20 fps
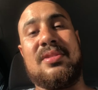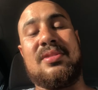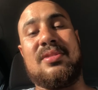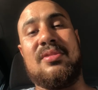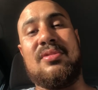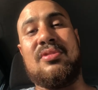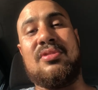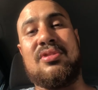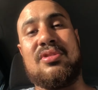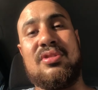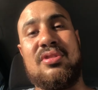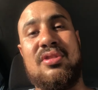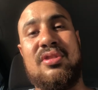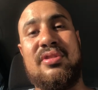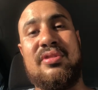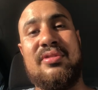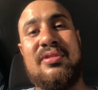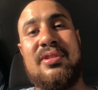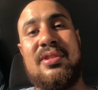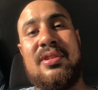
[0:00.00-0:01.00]
Salute to
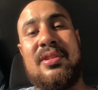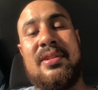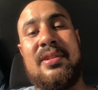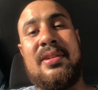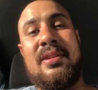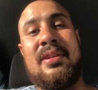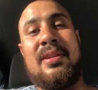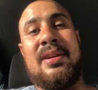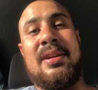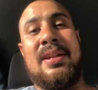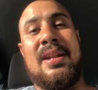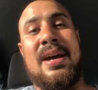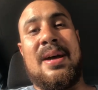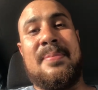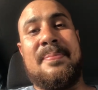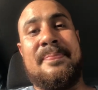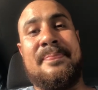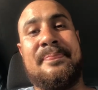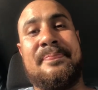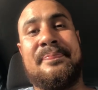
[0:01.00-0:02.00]
you. And
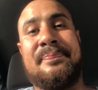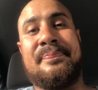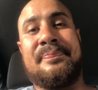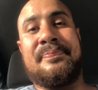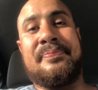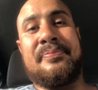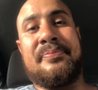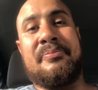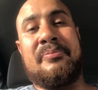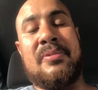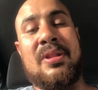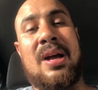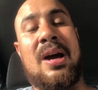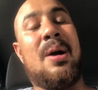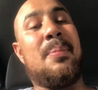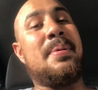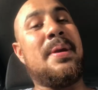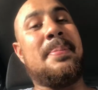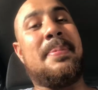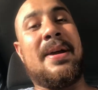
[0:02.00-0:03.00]

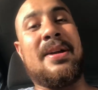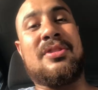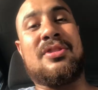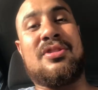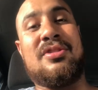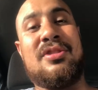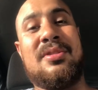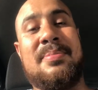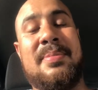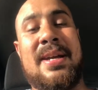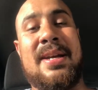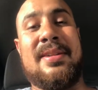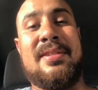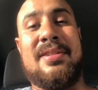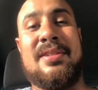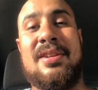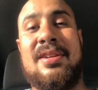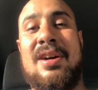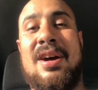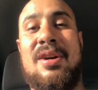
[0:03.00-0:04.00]
I'll be back soon, man.
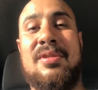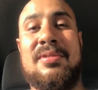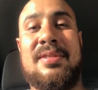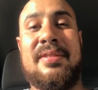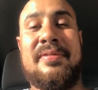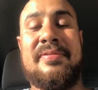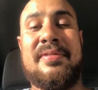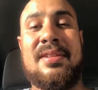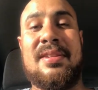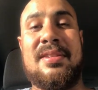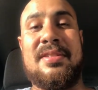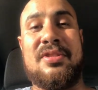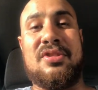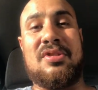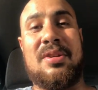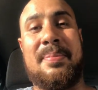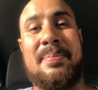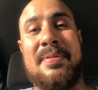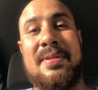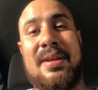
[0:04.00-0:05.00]
You know, I'll definitely
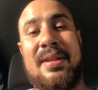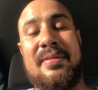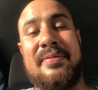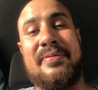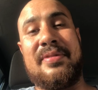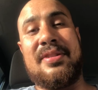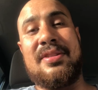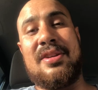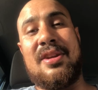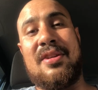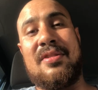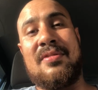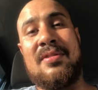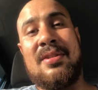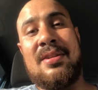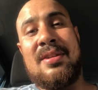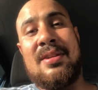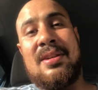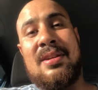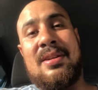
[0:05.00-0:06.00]
drop another video in
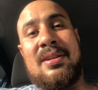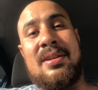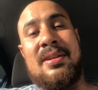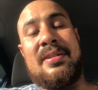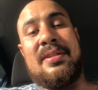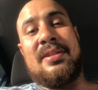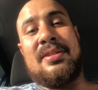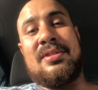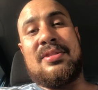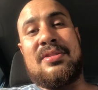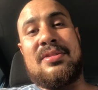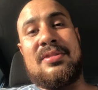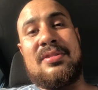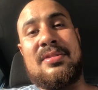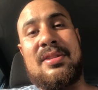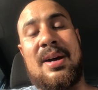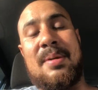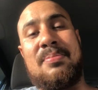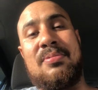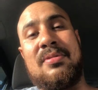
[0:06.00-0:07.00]
the
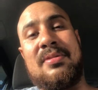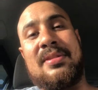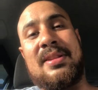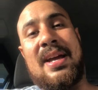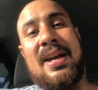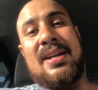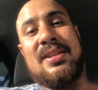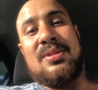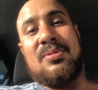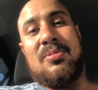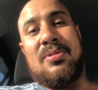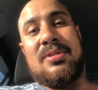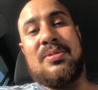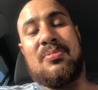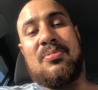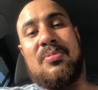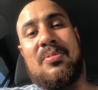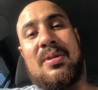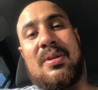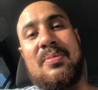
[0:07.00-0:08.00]
next couple of days or
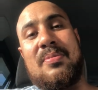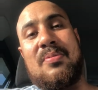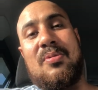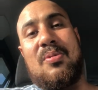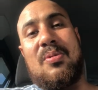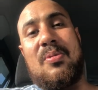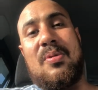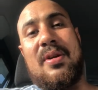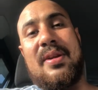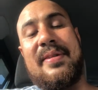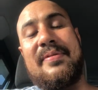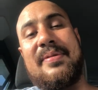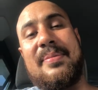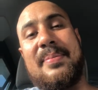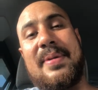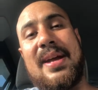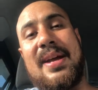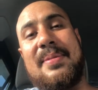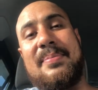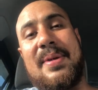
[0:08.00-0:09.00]
whatever,
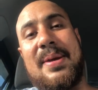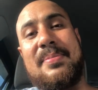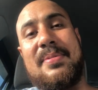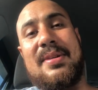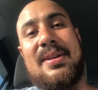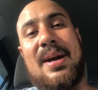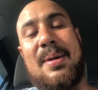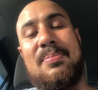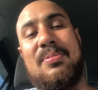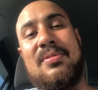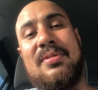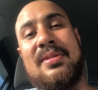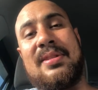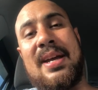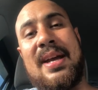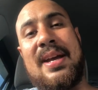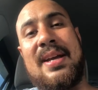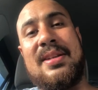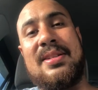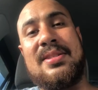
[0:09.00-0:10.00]
man. Maybe a couple of
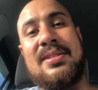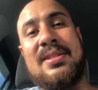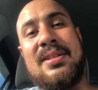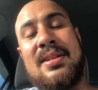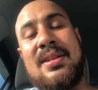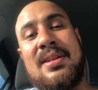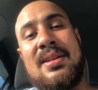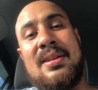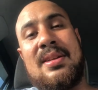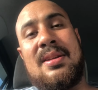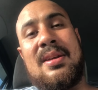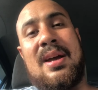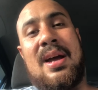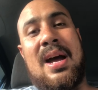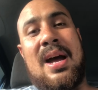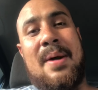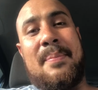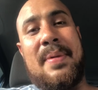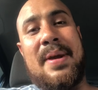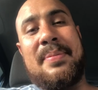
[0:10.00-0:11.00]
days.
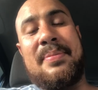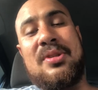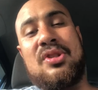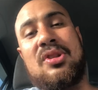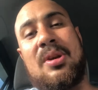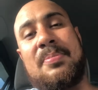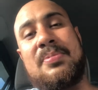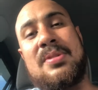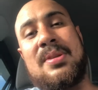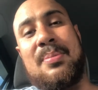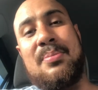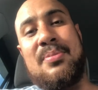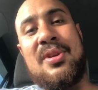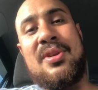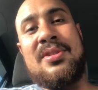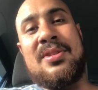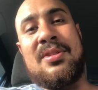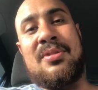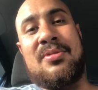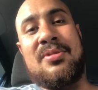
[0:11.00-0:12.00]
Maybe drop some
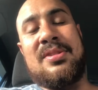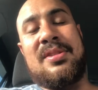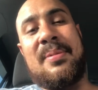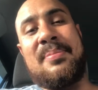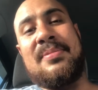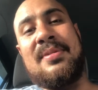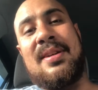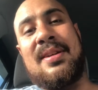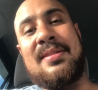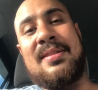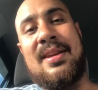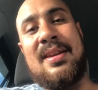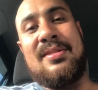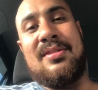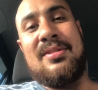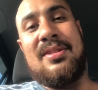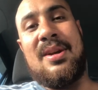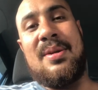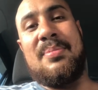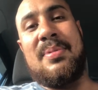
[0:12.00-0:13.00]
music or something like that,
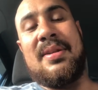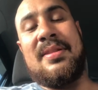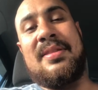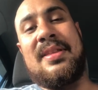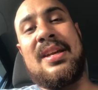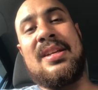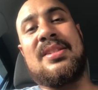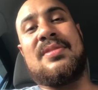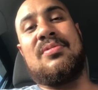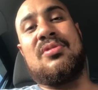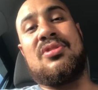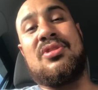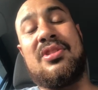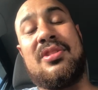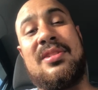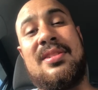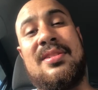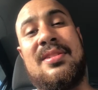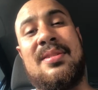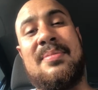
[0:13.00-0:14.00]
you know. But thanks for
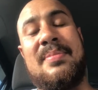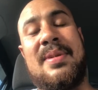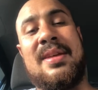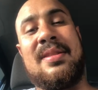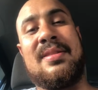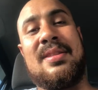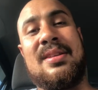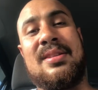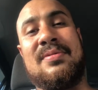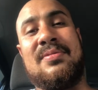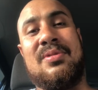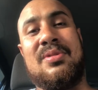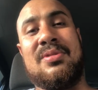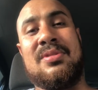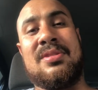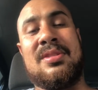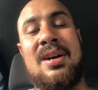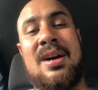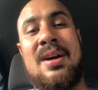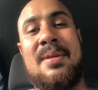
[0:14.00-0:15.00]
tuning in, man. Thanks for your
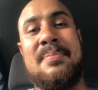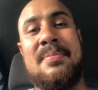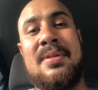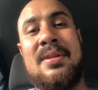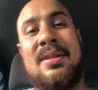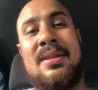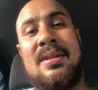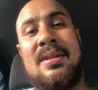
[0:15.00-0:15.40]
time.